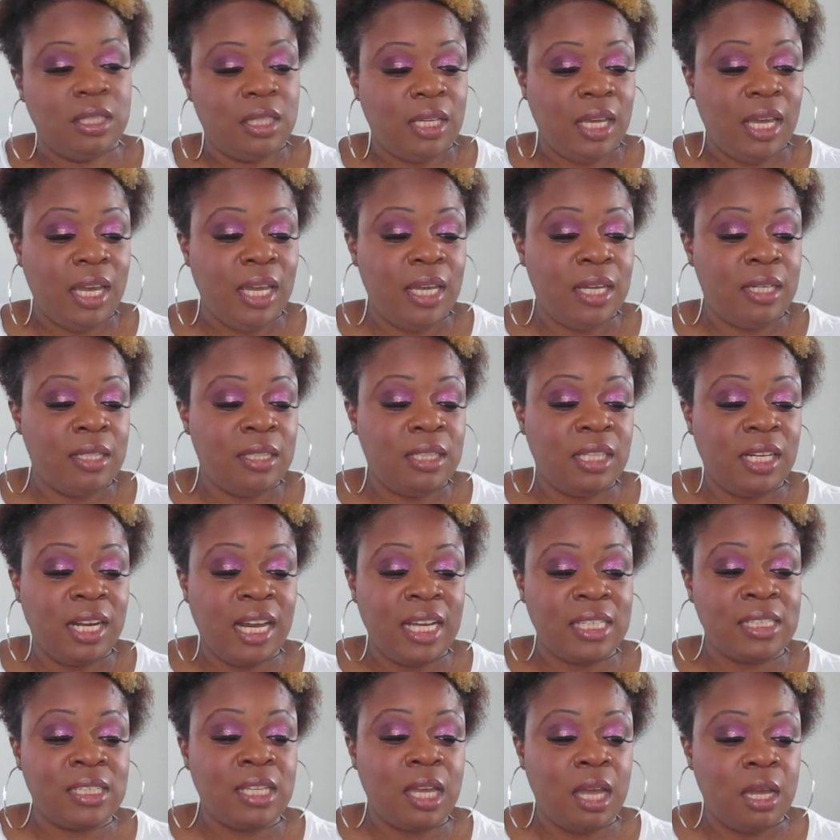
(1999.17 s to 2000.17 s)
and the
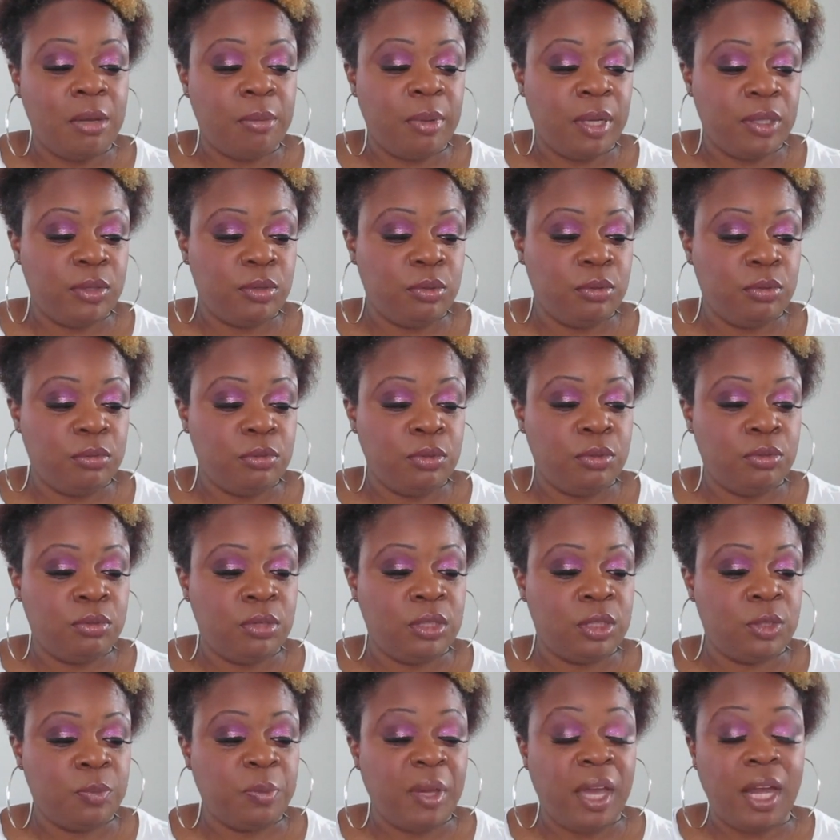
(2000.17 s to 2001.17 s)
next time I do use
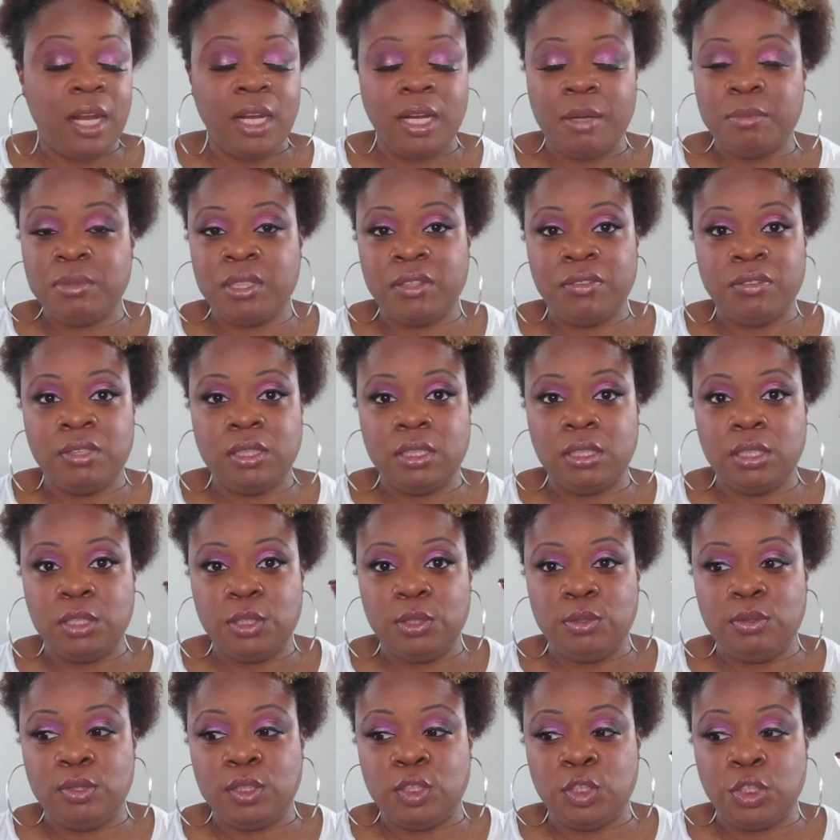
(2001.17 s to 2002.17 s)
this palette, I'm definitely going to
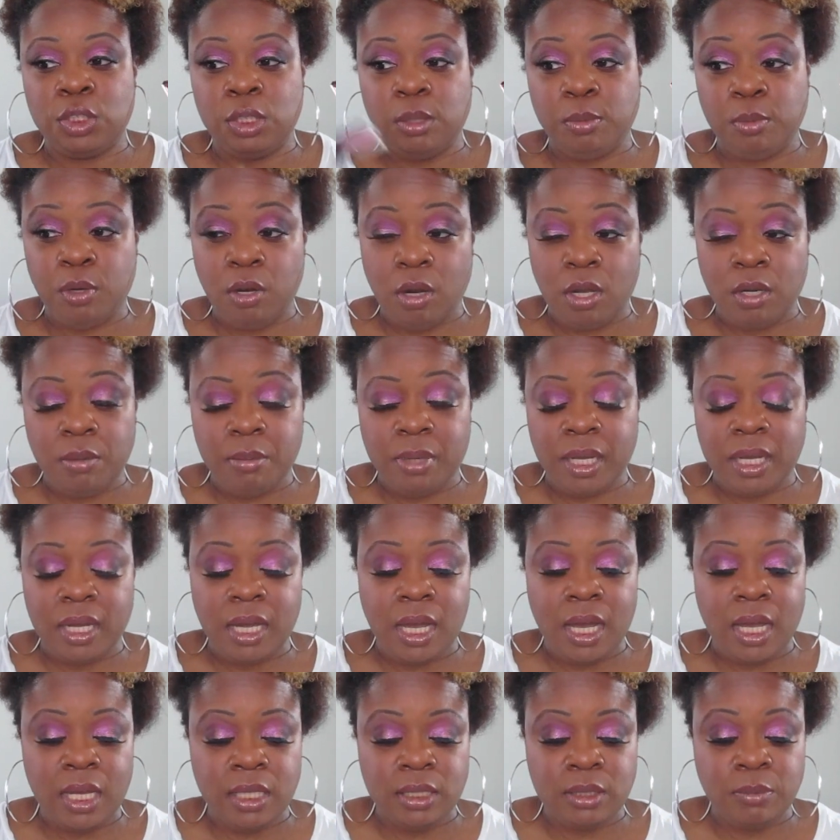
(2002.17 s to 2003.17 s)
use a shimmer on
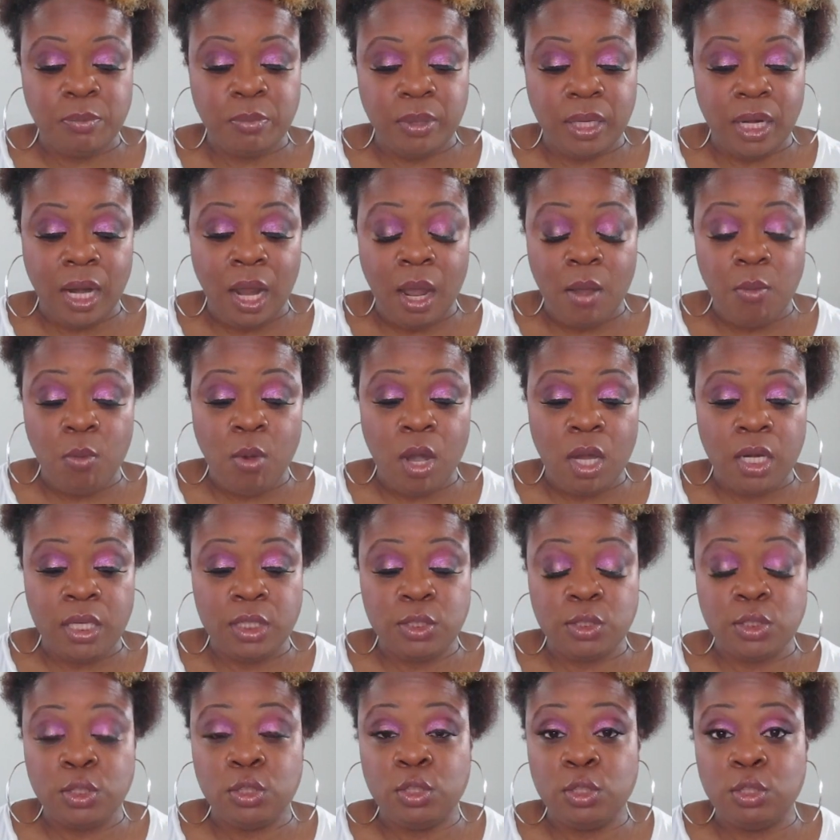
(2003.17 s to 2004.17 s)
my eyes. But I
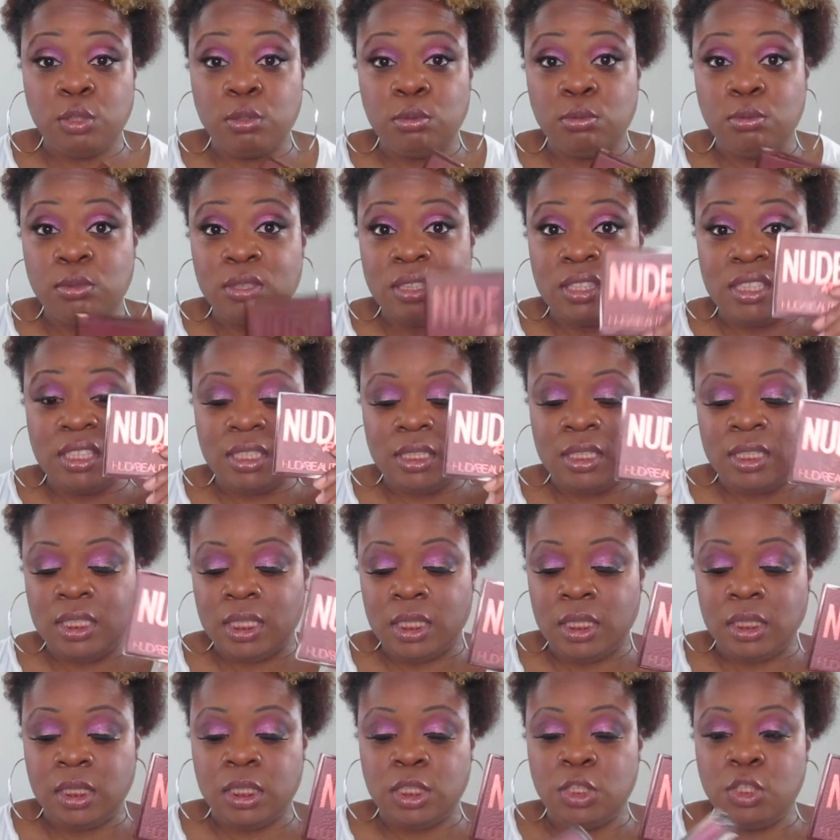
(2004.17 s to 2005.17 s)
wanted to use this
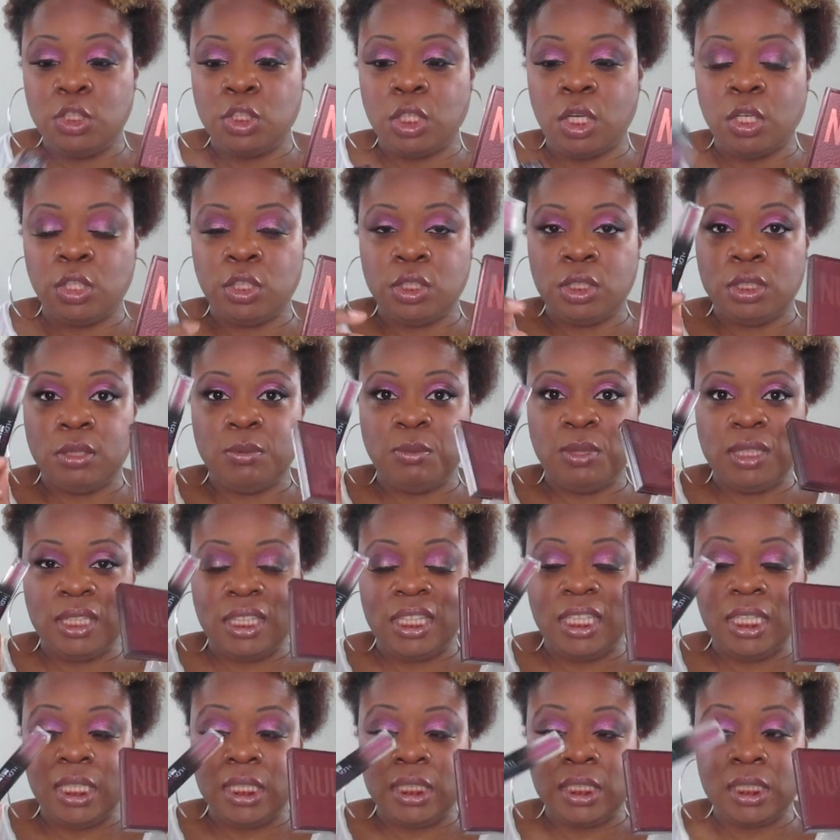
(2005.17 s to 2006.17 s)
in conjunction with
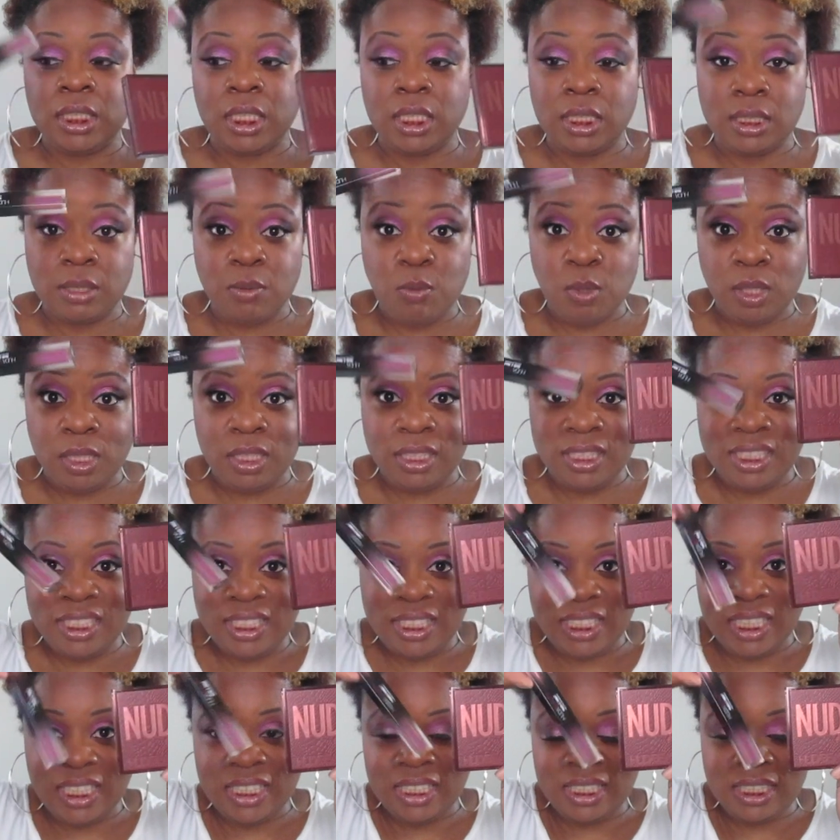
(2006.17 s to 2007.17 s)
this because I wanted to
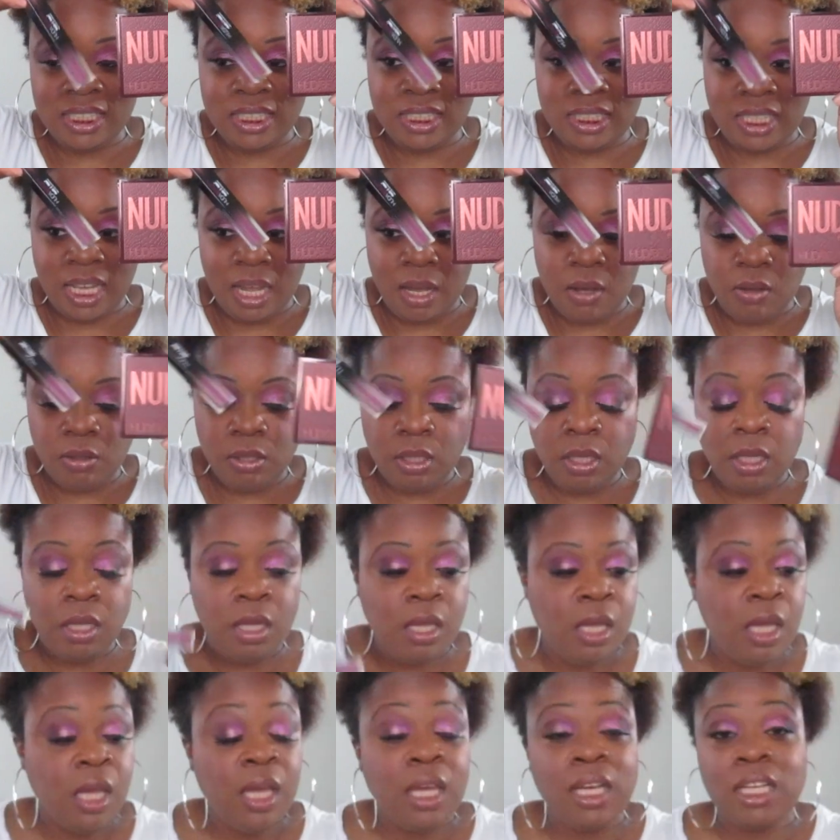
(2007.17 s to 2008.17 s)
test this out.
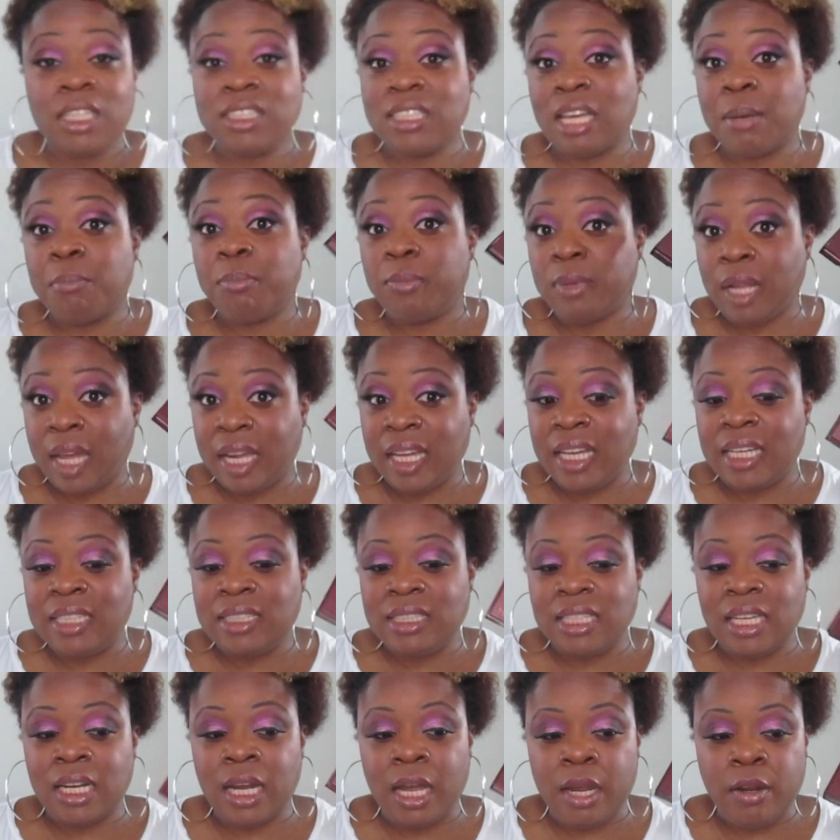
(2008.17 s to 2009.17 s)
Because, I, like I
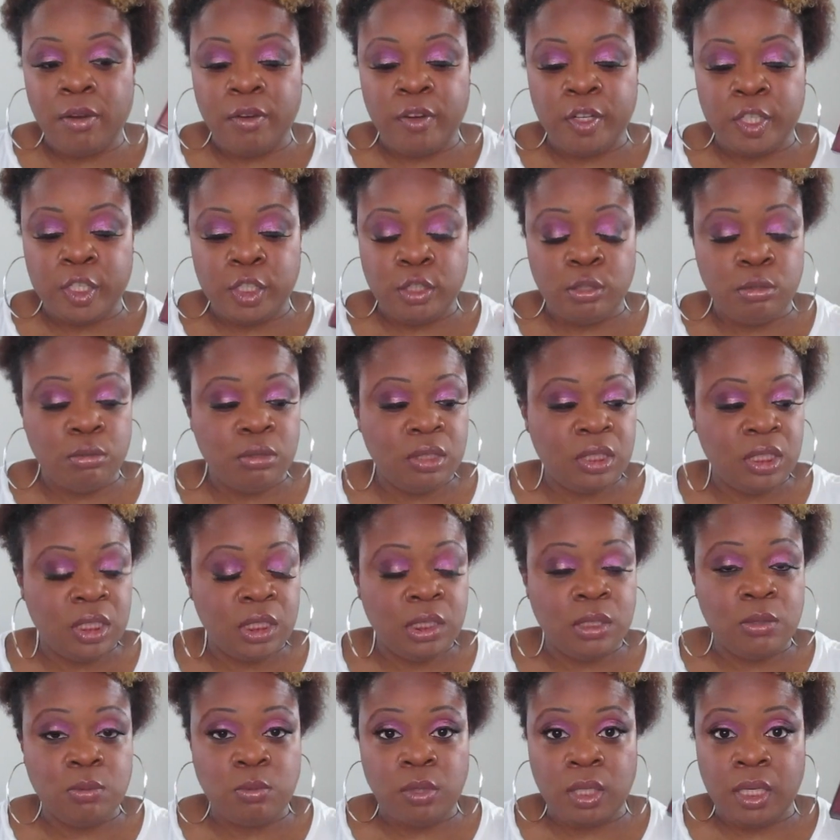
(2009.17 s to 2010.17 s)
said, I already used
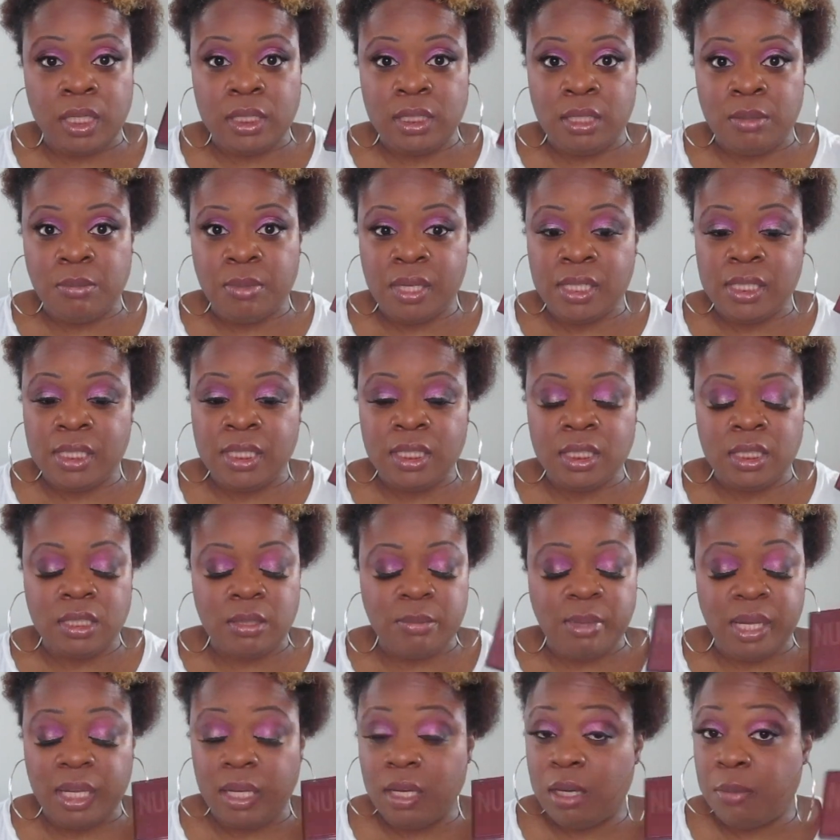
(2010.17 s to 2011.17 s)
this when I did my niece's
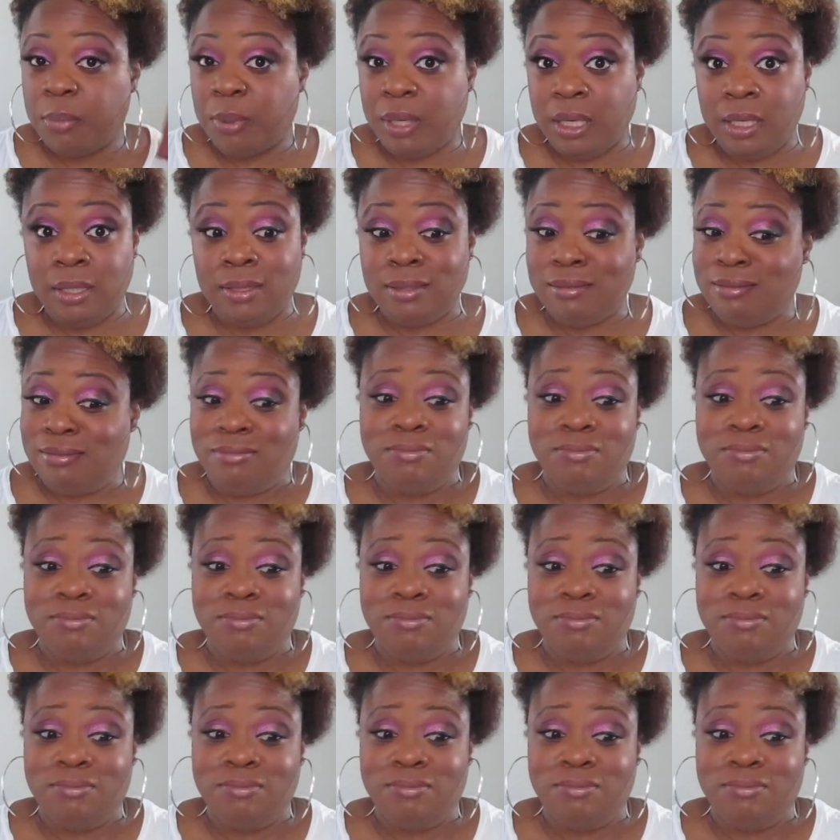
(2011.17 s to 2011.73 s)
makeup, and